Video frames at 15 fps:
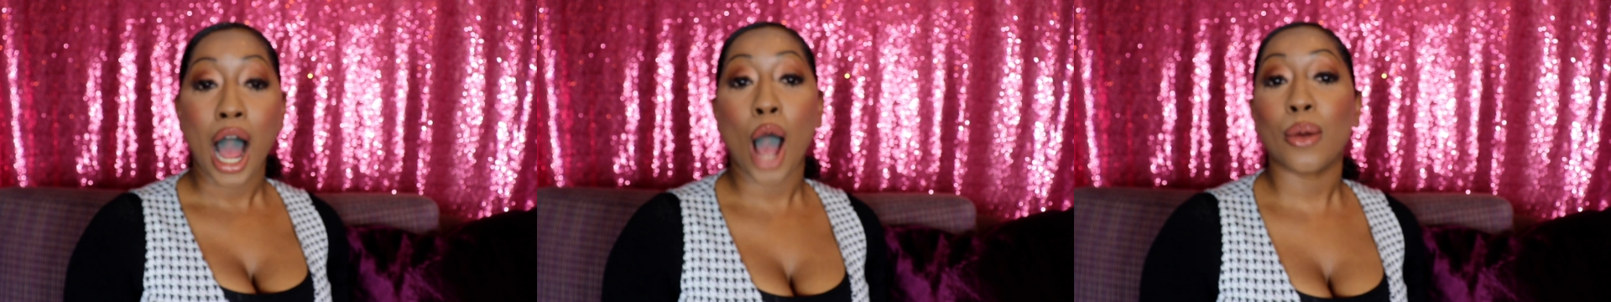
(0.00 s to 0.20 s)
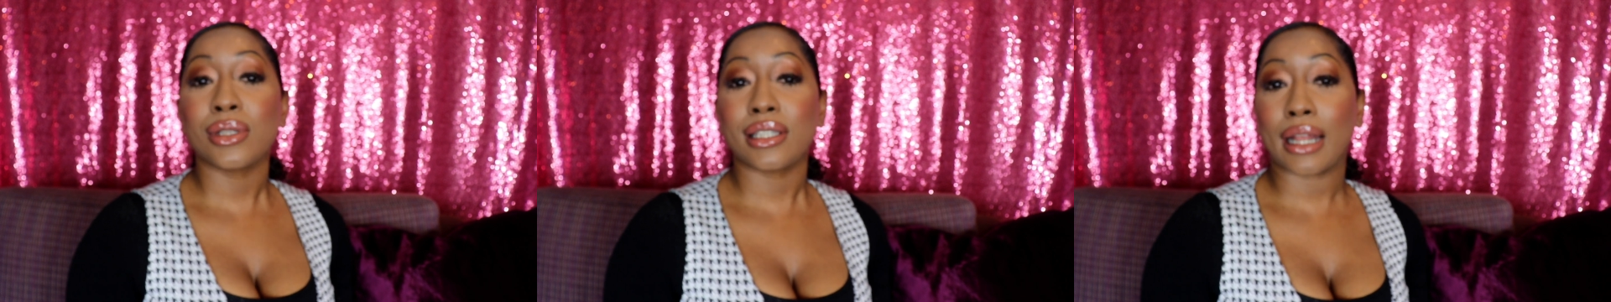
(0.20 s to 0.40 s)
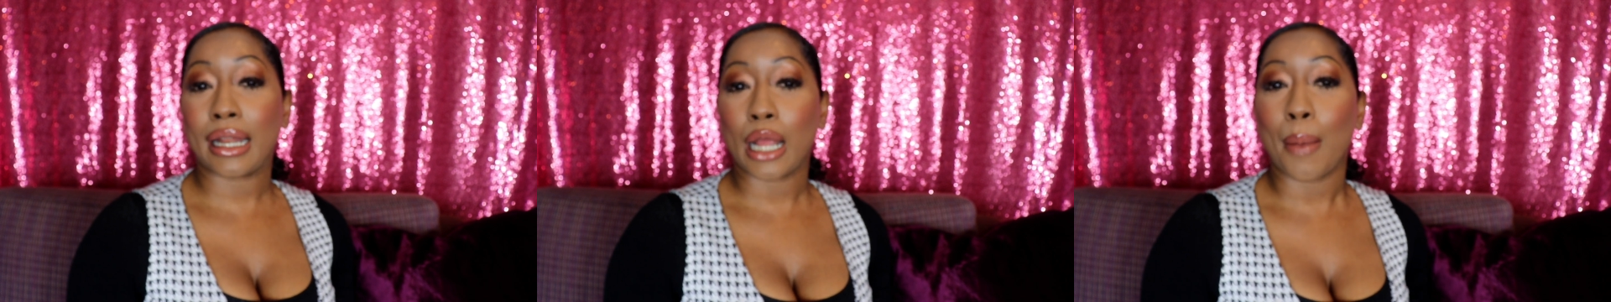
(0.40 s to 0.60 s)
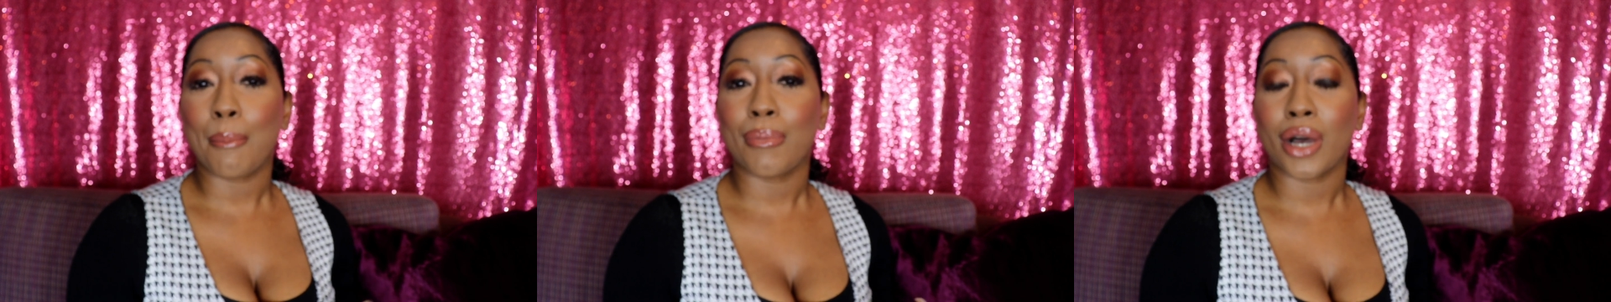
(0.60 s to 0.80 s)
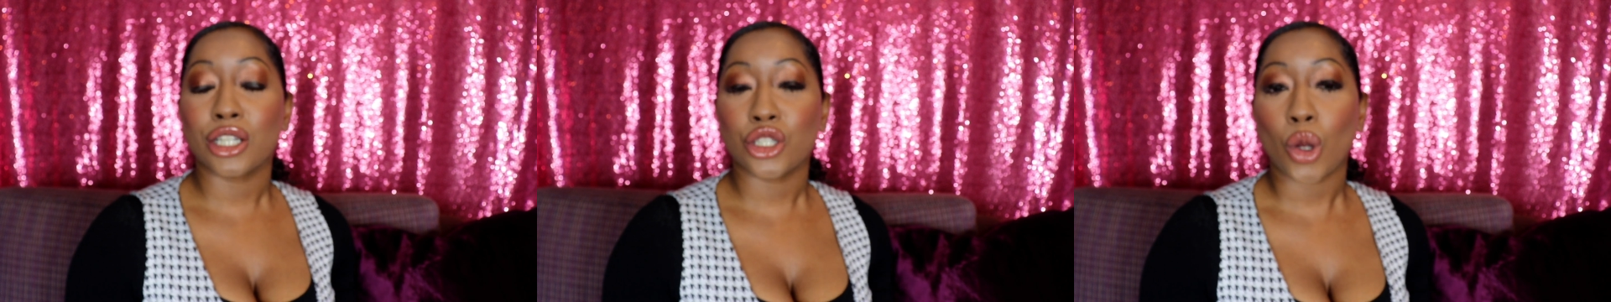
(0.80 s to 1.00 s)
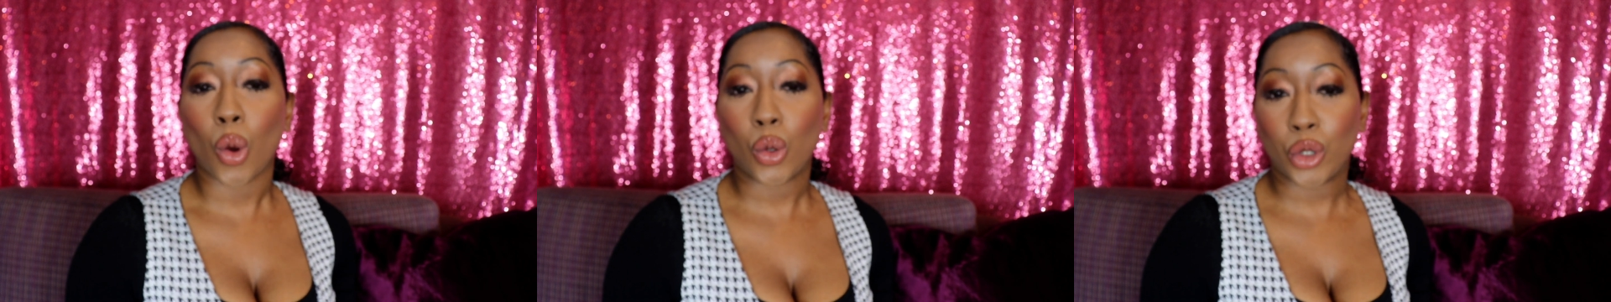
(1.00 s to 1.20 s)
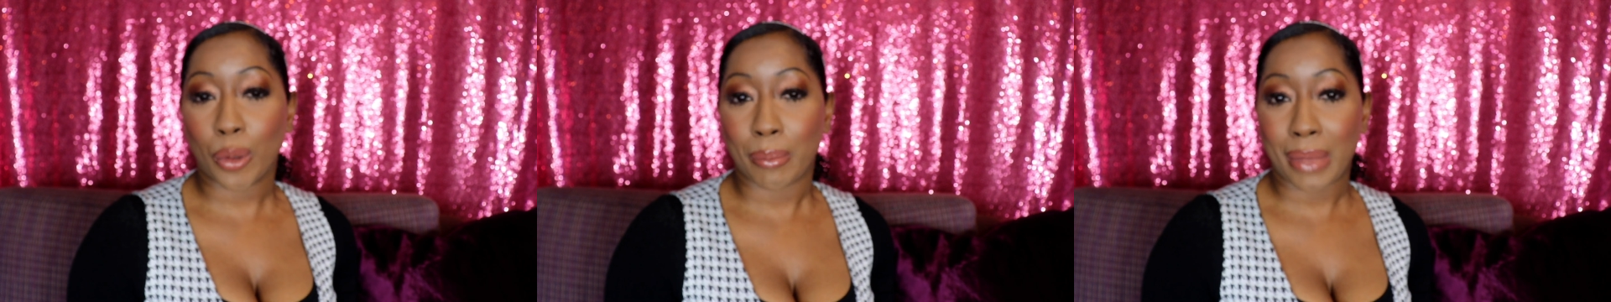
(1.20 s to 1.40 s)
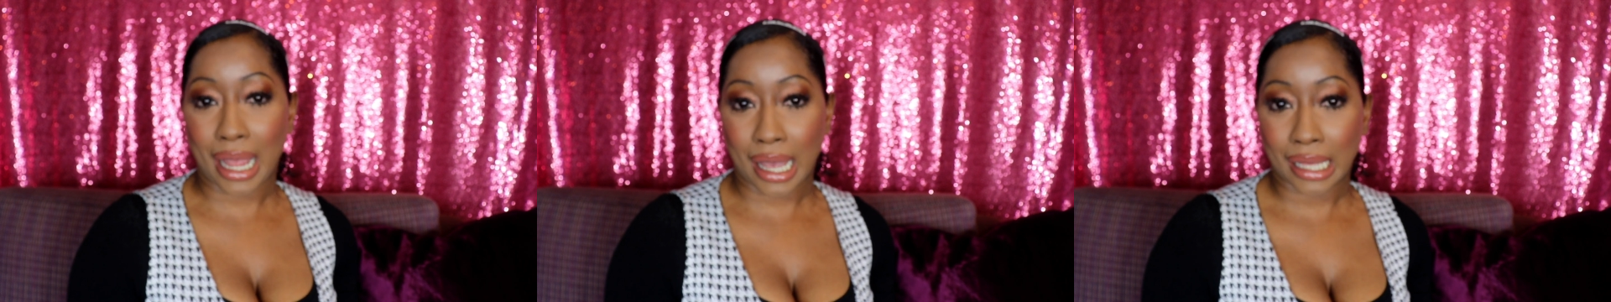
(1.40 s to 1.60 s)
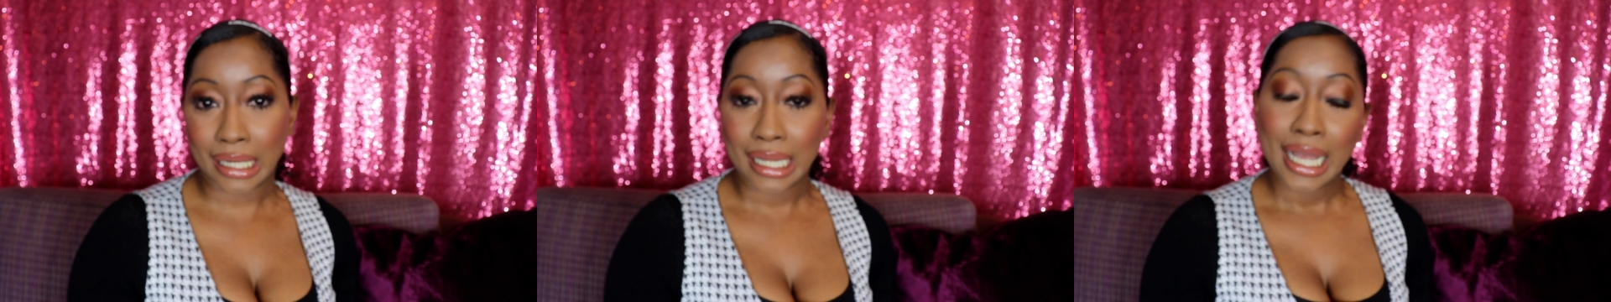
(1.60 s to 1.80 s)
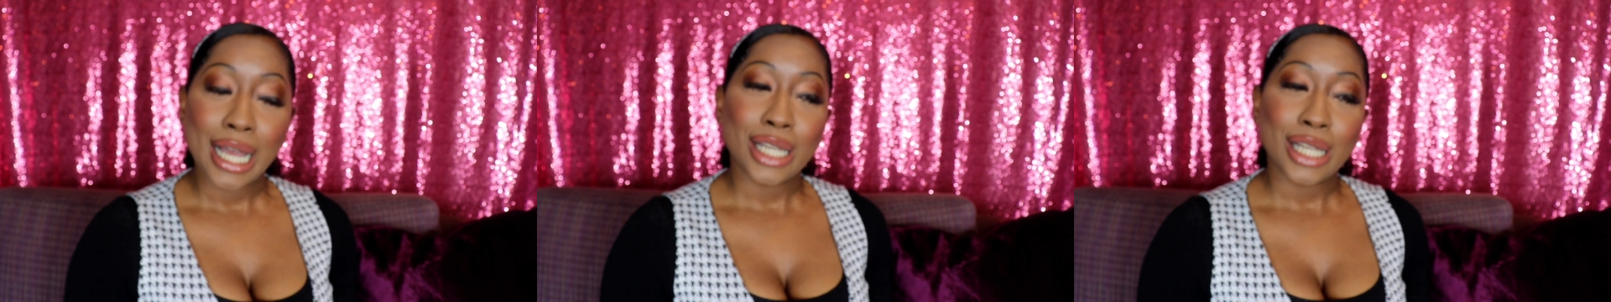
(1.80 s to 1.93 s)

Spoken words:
I was dating a much older man.